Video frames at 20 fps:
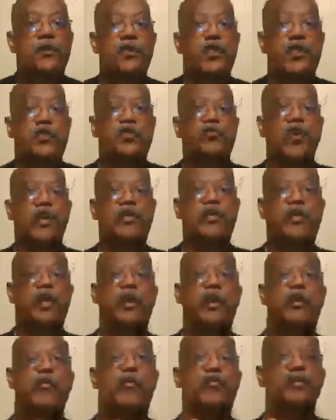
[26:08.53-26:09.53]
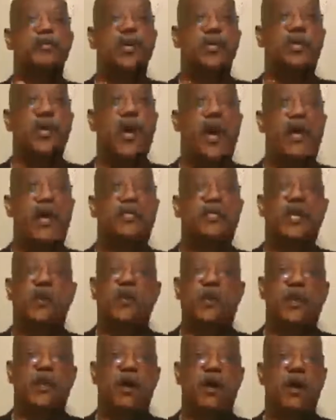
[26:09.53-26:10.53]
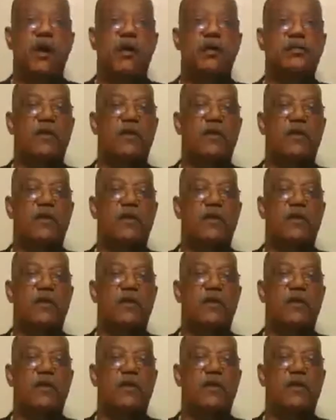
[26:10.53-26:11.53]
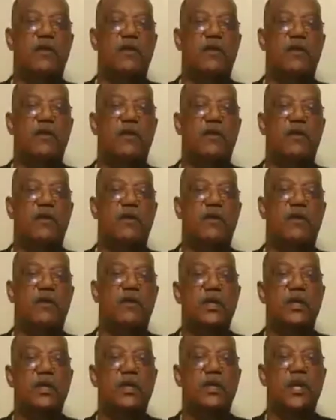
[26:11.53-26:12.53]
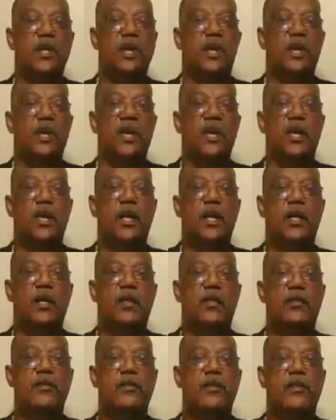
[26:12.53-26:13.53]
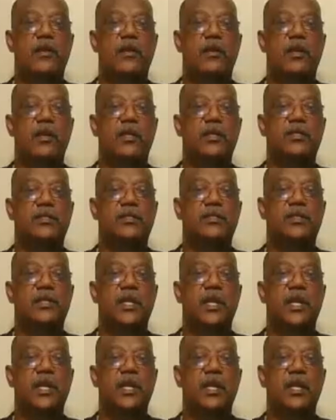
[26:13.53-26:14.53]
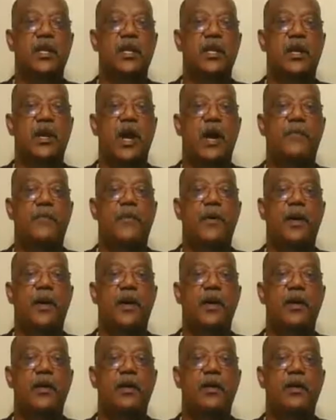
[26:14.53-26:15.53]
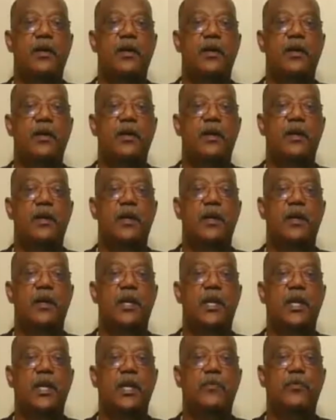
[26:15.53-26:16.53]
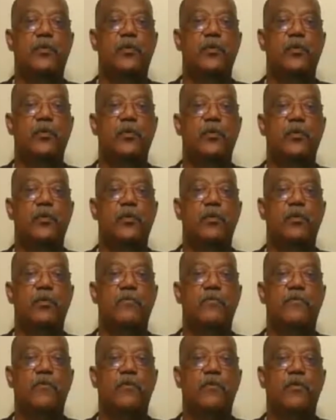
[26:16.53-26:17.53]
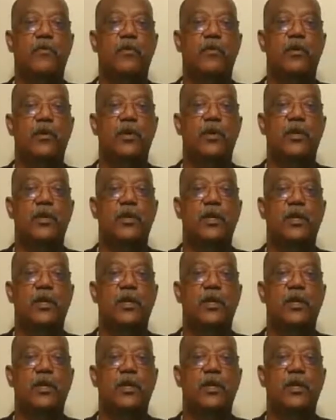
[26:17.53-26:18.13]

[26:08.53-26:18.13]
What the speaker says: Jewish dress codes and dietary laws are very important. There is the kappa, Hebrew for